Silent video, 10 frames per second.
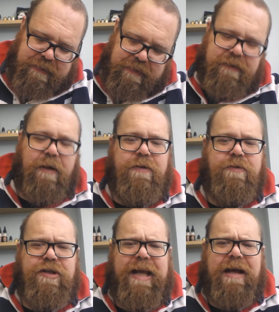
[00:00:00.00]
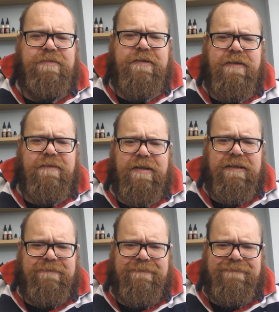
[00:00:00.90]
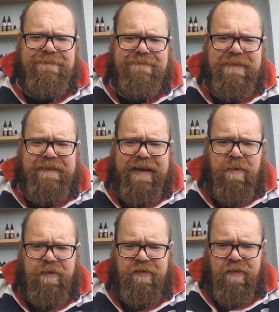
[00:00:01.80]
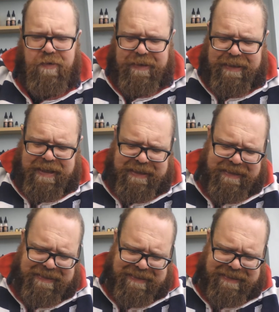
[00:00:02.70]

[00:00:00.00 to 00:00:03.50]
Don't use your caps to do that. If you get one snugger deck.